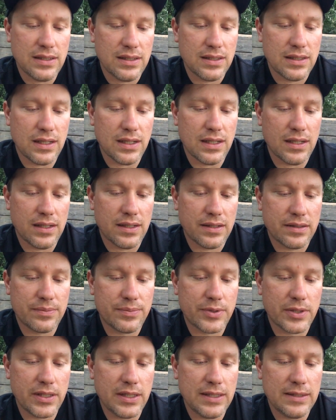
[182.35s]
on the
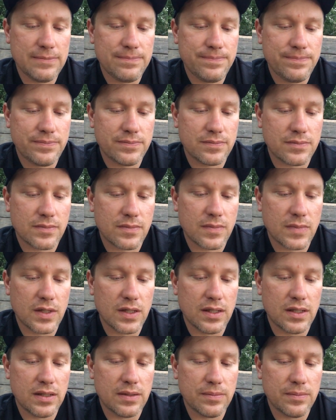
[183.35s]
plane,
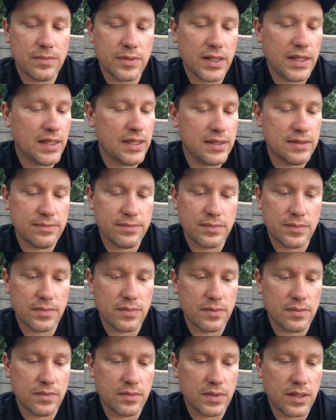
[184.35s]
land,
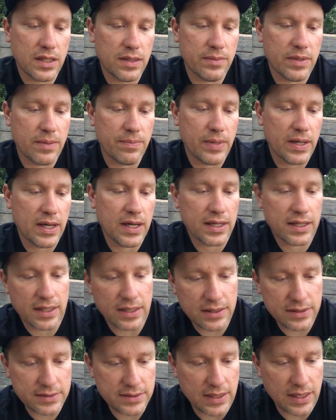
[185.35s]
getting my bag
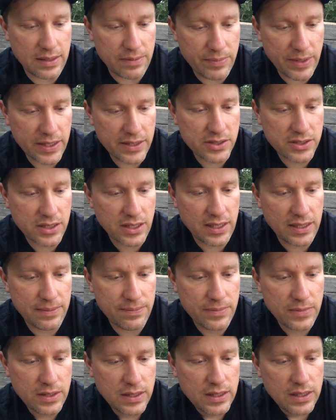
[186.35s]
at baggage claim,
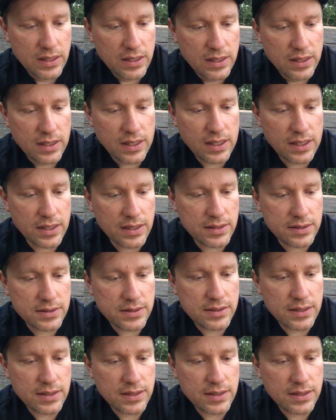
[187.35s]
and